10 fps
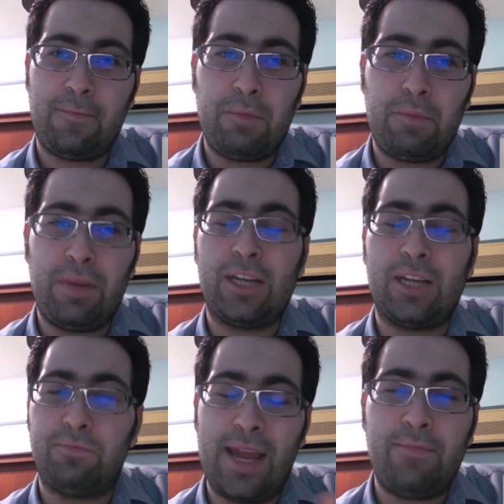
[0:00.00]

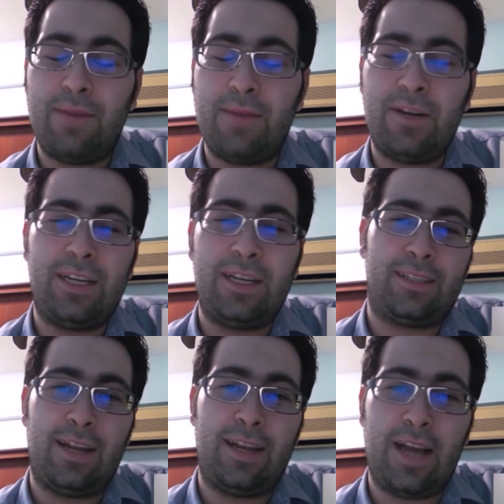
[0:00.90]
because main memory
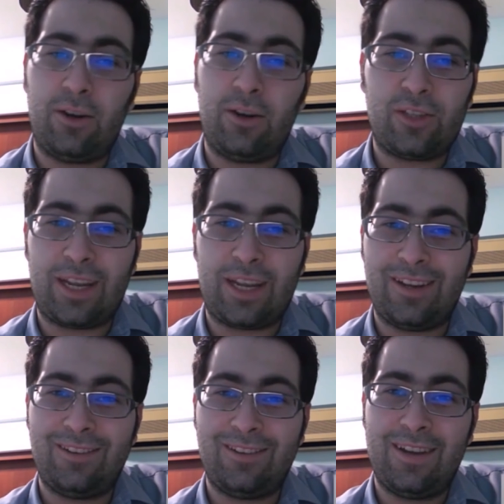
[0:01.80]
is the
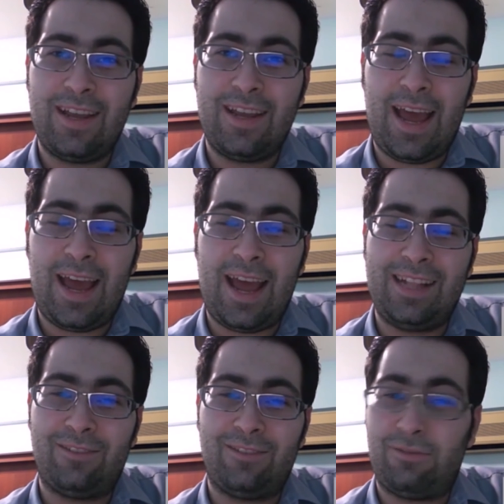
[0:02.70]
nanosecond
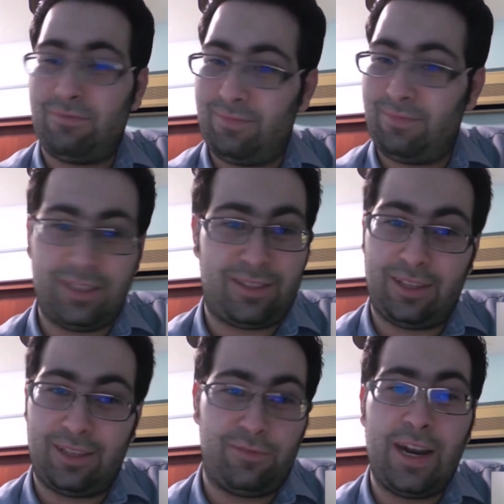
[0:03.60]
and
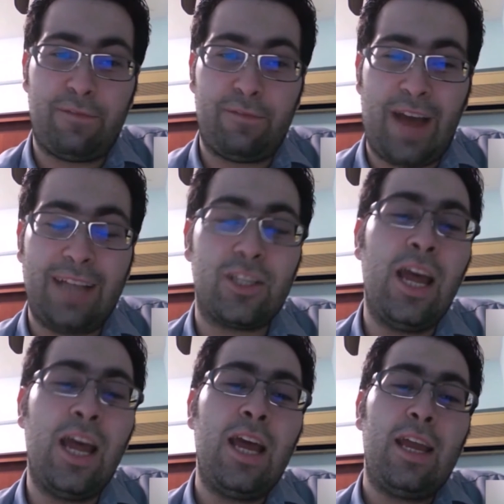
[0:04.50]
it's very fast.
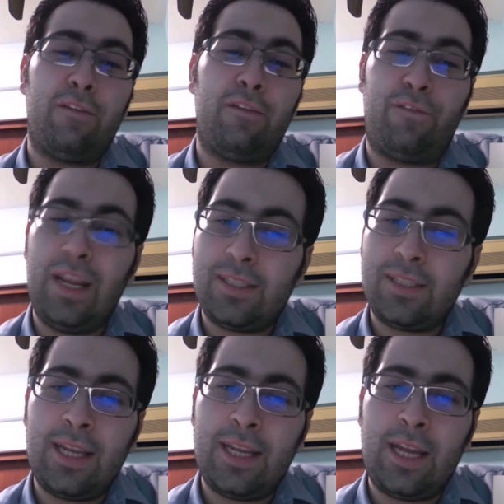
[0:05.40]
If let's
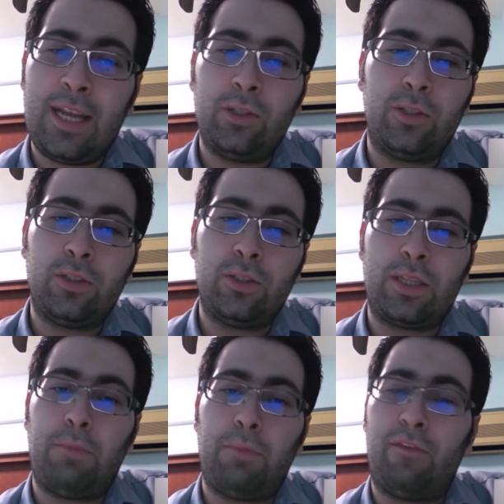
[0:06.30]
say they want to use the
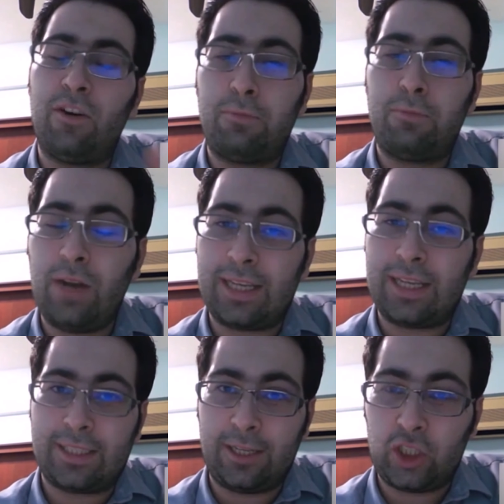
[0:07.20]
buffer pool
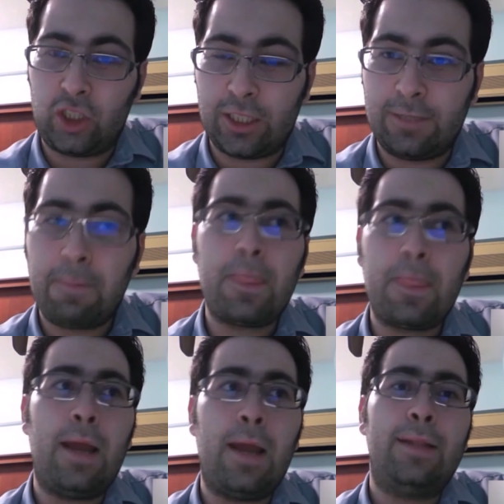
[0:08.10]
extension,
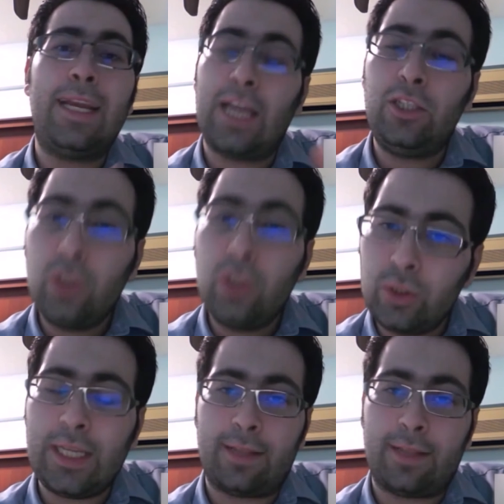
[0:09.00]
they can
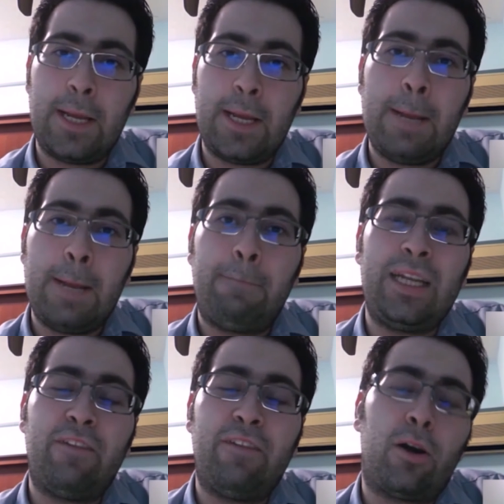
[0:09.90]
use it, but
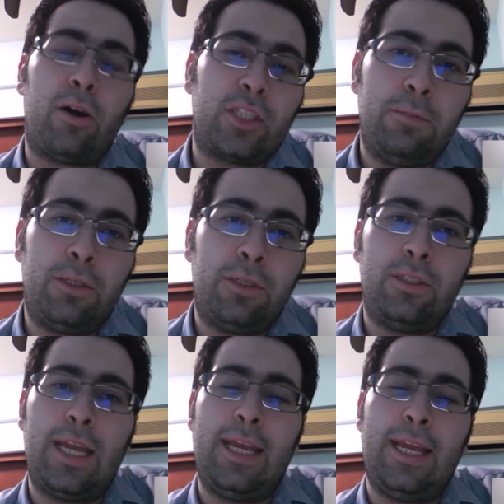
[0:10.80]
if possible,
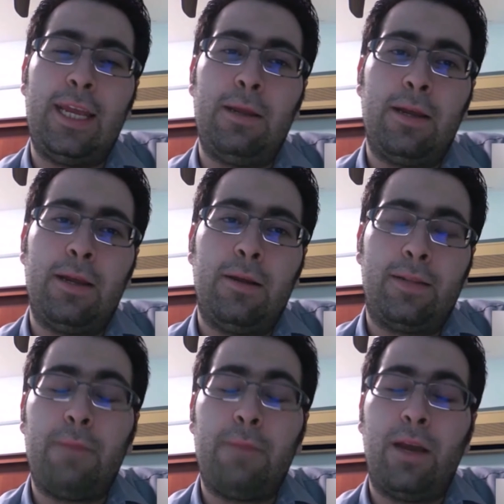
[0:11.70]

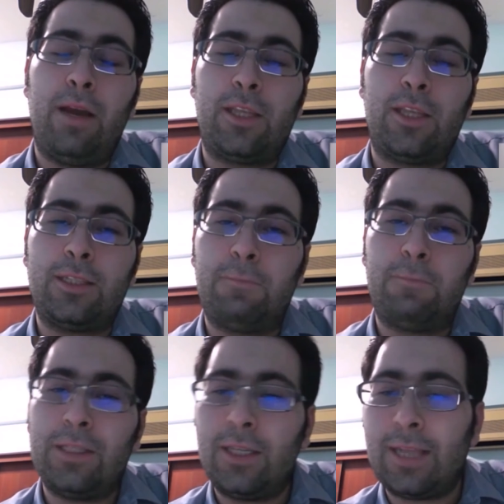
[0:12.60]
it's
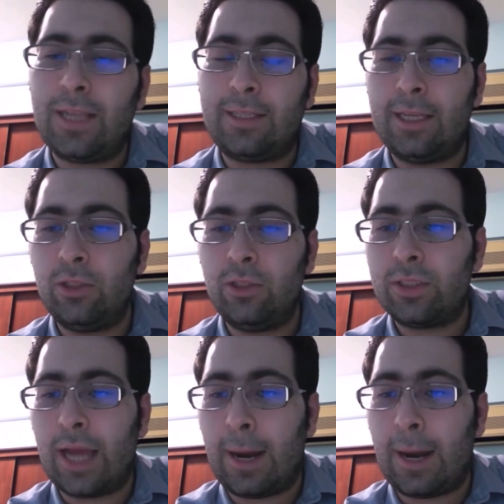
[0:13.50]
better that they use
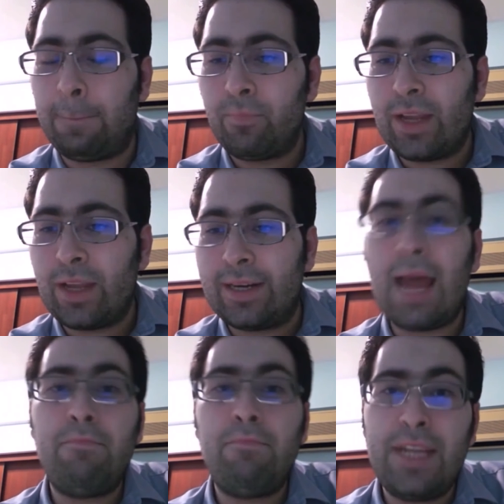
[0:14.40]
the
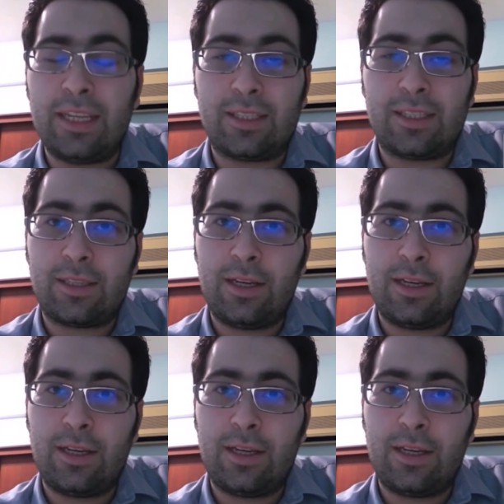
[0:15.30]
RAM disk.